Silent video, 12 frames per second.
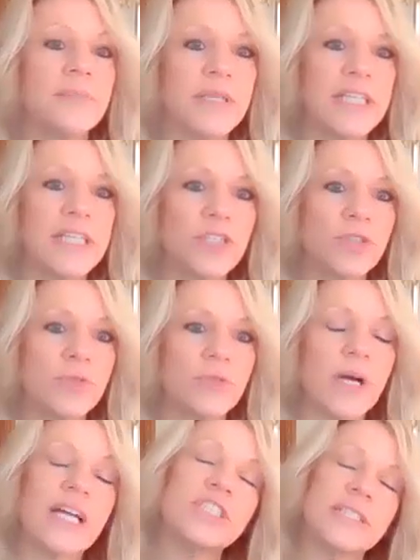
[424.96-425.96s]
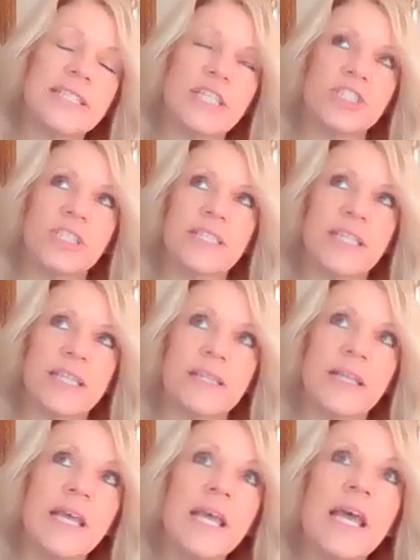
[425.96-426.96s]
committing to? I shouldn't say shouldn't.
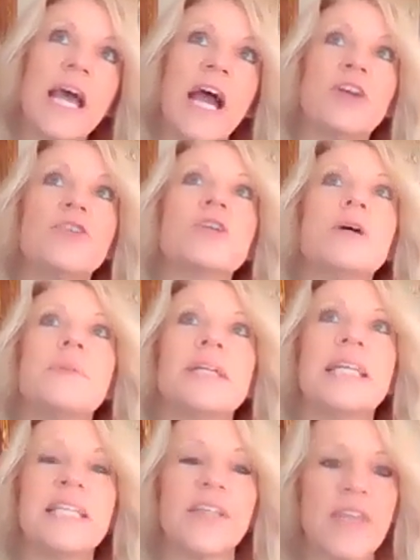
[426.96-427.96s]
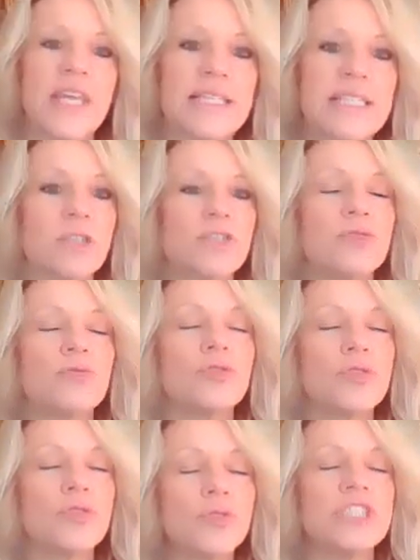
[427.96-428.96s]
Are you committing to things that you
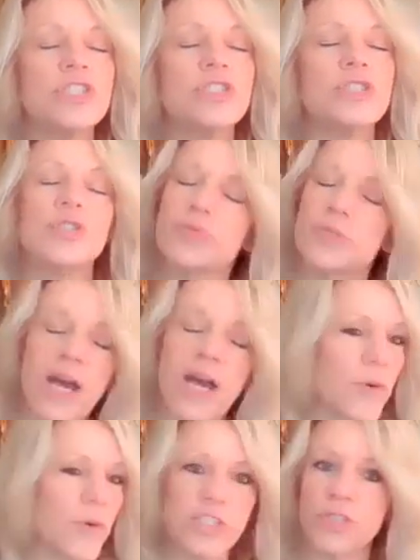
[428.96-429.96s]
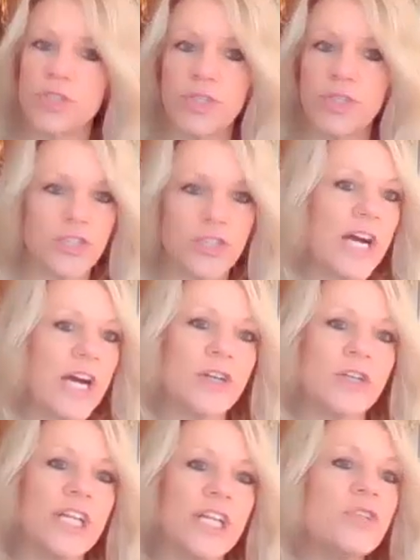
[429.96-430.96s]
truly do not want to do in your
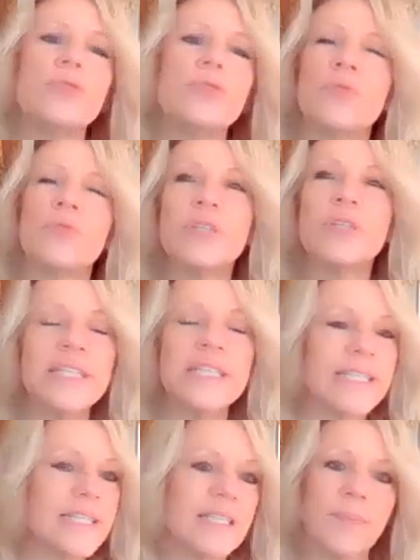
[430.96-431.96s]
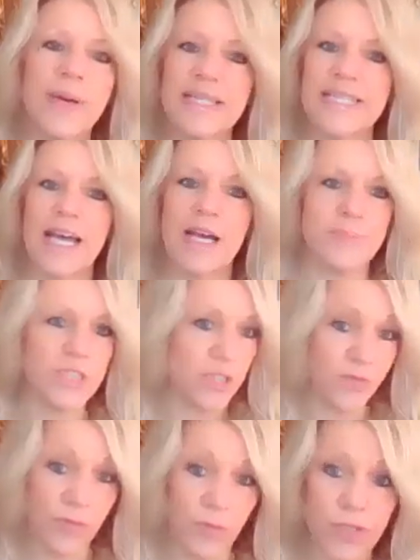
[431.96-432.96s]
heart and really isn't the best
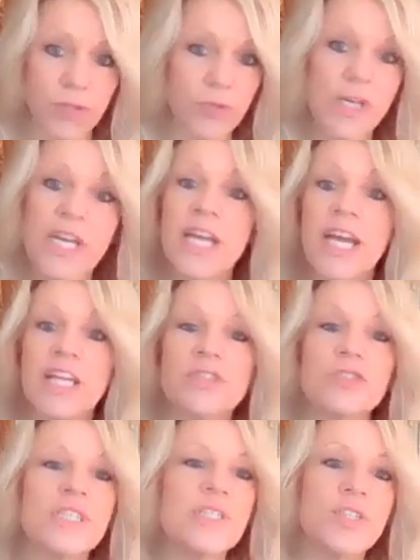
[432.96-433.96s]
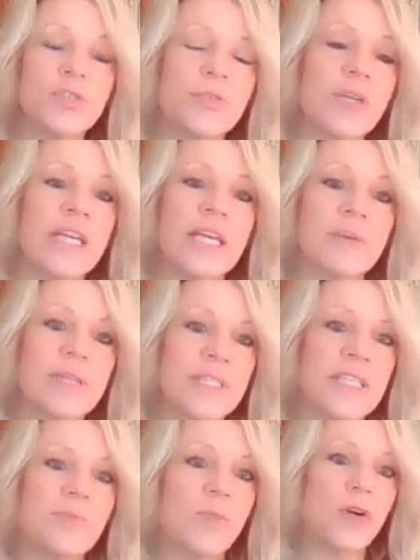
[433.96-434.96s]
option for you? And you're just doing it because
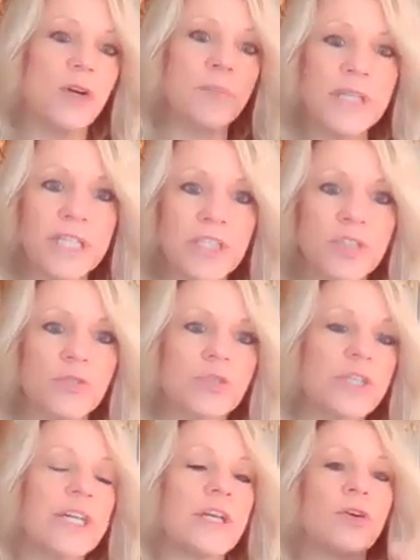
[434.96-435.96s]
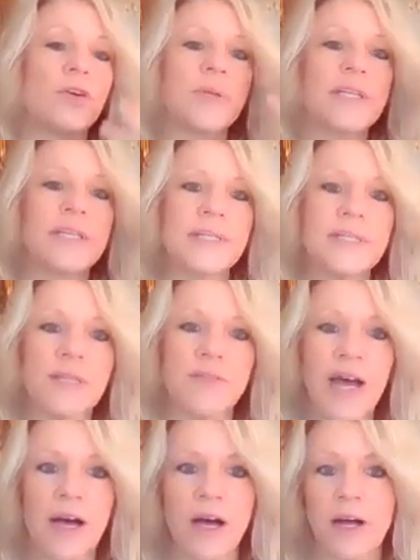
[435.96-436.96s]
it's more obligatory or because of